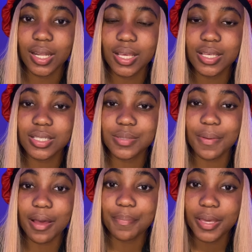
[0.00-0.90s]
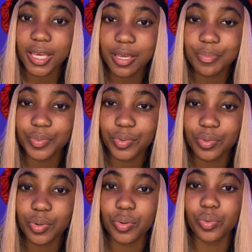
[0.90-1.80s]
is by
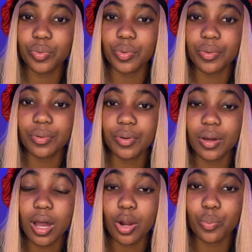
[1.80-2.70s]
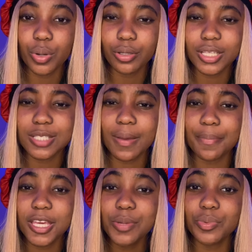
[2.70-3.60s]
people who are worldlies, by
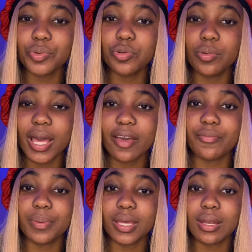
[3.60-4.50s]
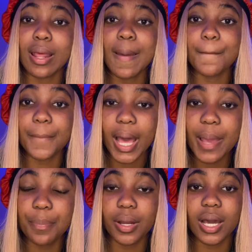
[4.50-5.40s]
people who have been
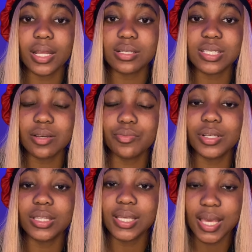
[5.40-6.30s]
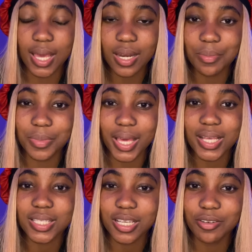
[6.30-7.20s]
byproducts of what the enemy
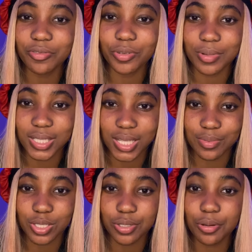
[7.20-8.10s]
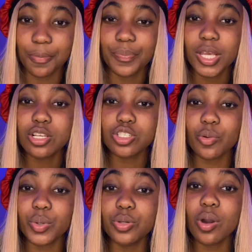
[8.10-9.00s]
has influenced them to do. So
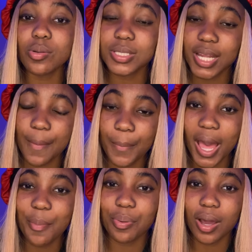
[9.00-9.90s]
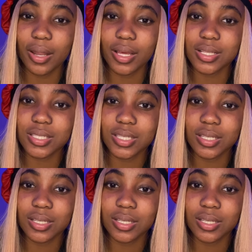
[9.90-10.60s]
when you go to that byproduct